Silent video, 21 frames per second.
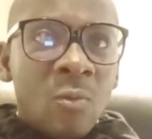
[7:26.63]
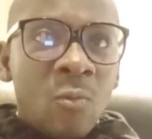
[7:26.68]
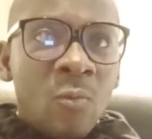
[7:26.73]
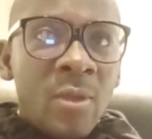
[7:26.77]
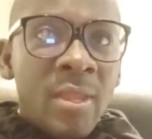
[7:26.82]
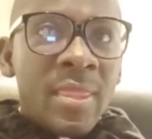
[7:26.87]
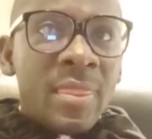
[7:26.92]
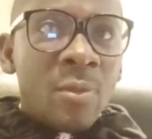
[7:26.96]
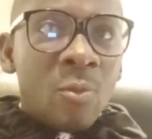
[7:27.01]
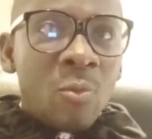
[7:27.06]

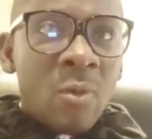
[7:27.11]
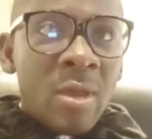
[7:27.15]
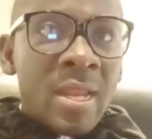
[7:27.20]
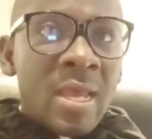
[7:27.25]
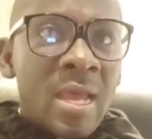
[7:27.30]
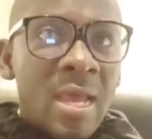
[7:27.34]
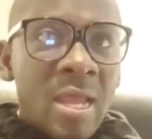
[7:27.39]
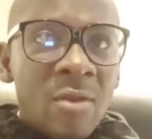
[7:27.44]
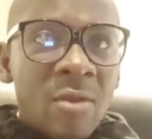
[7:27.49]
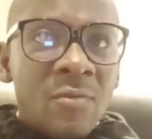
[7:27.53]
with
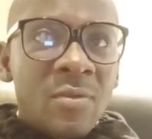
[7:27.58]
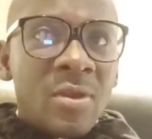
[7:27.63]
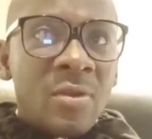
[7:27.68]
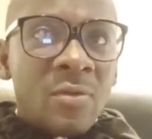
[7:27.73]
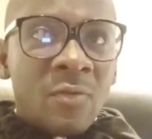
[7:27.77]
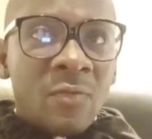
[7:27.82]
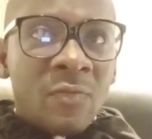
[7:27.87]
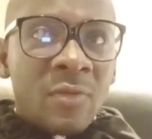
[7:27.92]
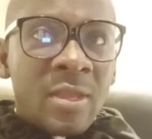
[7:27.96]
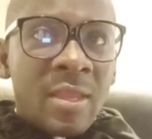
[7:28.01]

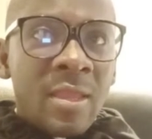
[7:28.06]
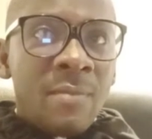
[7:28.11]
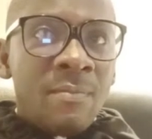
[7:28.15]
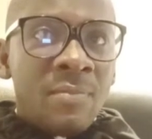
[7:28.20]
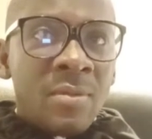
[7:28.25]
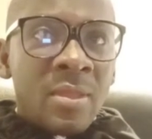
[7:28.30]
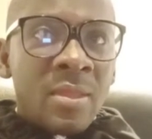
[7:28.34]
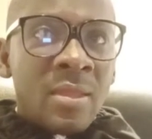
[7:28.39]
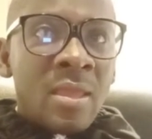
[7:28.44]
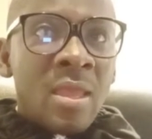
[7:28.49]
100 of
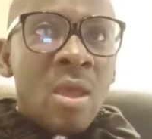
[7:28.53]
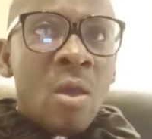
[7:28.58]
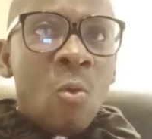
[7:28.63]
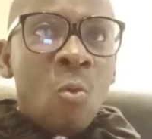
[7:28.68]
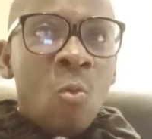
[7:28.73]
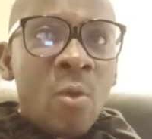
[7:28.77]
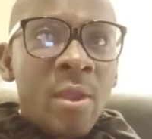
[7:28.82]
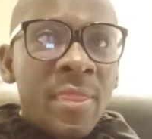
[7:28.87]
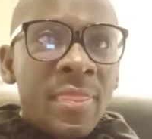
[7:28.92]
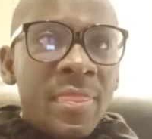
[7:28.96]
KB
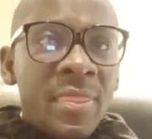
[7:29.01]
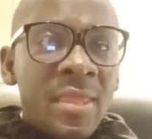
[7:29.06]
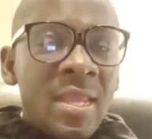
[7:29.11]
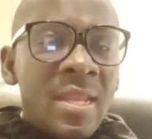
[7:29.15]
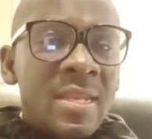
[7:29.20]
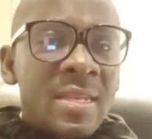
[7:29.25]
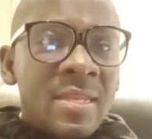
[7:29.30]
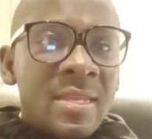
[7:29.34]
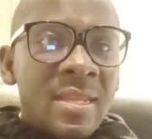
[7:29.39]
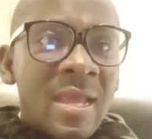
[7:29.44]

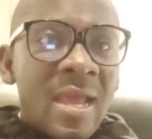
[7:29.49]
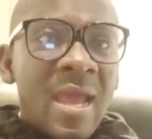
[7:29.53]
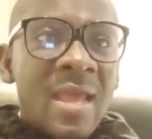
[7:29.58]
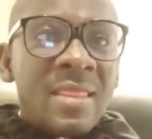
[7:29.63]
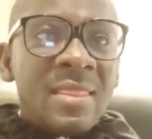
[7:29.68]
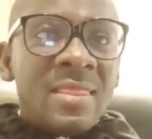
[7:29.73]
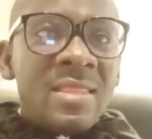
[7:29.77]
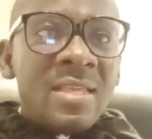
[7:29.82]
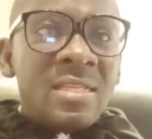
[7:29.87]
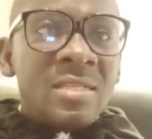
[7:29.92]
within,
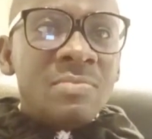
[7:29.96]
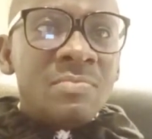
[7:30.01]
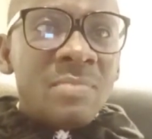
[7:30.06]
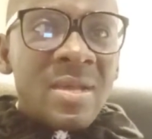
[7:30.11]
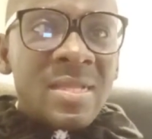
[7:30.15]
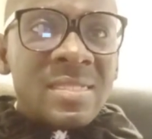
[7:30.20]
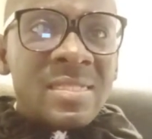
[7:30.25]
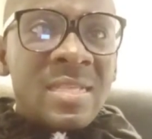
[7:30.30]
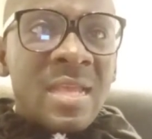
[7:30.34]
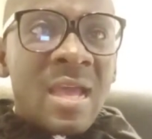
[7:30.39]
and this
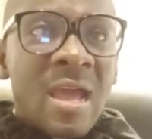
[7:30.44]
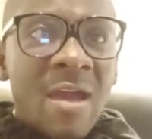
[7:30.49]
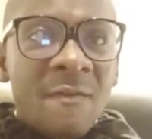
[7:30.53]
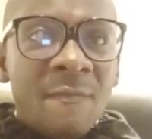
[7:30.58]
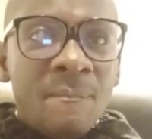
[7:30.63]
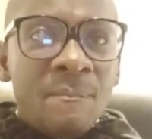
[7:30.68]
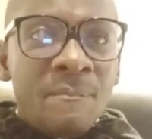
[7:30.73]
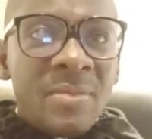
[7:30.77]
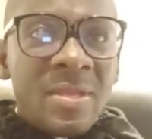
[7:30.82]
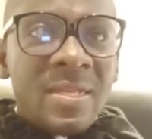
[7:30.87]
must
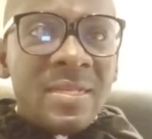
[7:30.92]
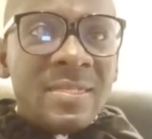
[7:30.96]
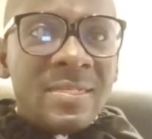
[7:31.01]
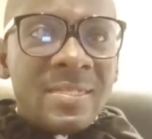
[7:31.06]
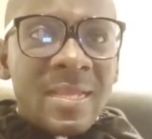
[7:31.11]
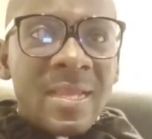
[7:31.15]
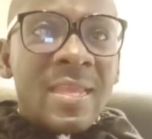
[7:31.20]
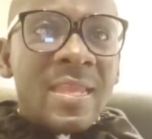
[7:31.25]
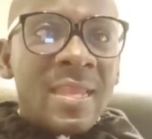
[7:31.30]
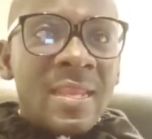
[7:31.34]
have
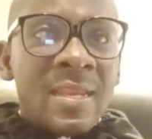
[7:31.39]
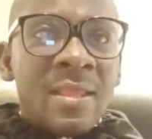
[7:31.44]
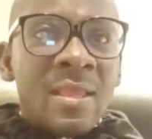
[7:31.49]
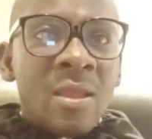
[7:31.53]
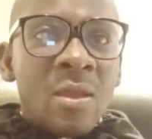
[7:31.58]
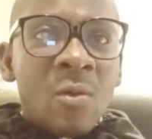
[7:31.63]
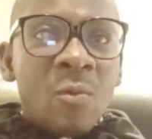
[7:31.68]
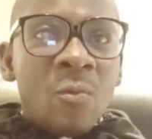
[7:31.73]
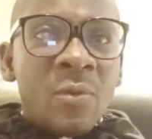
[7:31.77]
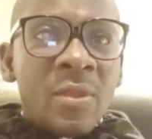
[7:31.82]
been
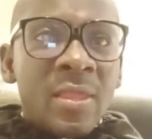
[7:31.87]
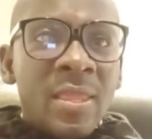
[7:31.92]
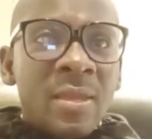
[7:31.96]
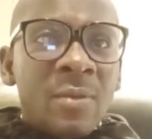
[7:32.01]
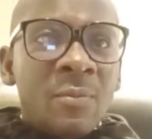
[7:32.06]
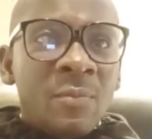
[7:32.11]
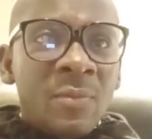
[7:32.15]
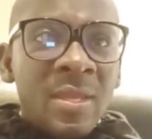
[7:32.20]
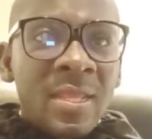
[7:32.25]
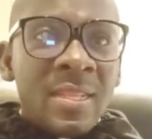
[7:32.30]
taken
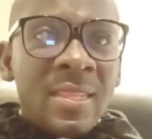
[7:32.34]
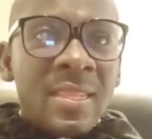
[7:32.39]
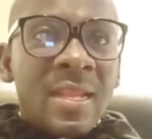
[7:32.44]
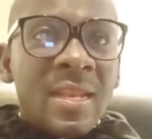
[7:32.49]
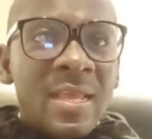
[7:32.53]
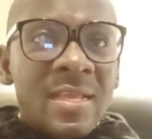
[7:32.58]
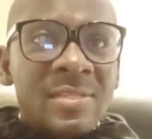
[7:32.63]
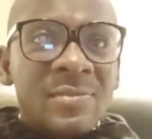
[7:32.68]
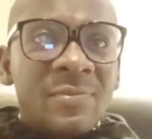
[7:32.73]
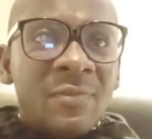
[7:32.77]
within
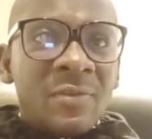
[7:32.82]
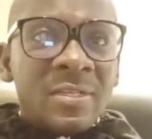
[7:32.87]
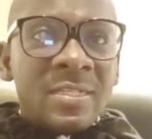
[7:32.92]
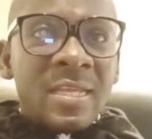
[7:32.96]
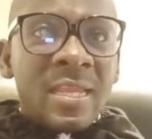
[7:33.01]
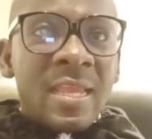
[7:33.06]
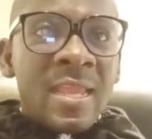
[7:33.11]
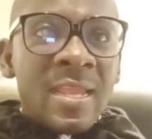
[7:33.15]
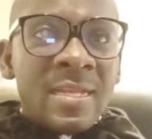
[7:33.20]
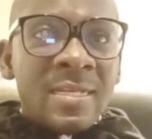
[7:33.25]
the last
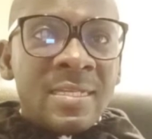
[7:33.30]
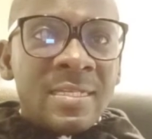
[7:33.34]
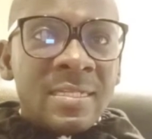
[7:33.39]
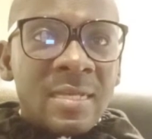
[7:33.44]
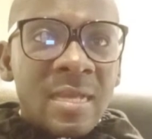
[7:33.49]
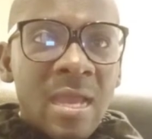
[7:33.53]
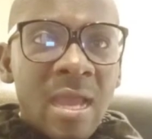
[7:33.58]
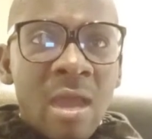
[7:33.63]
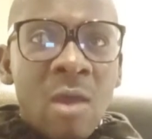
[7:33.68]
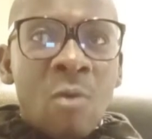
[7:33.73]

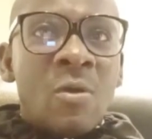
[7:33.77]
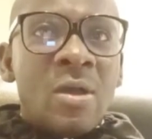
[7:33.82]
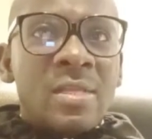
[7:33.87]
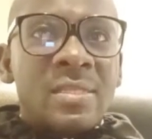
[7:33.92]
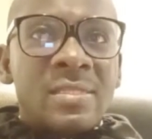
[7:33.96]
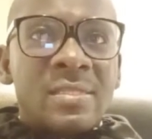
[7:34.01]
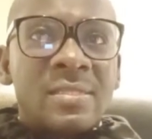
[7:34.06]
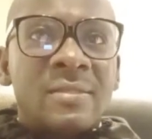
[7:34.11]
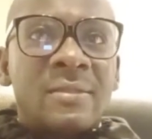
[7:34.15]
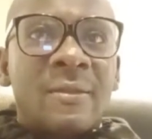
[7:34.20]
48
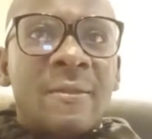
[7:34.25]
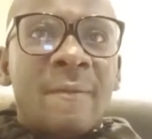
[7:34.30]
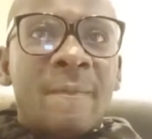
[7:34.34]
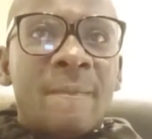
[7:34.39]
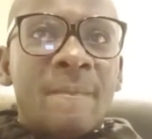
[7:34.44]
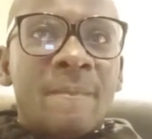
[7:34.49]
hours.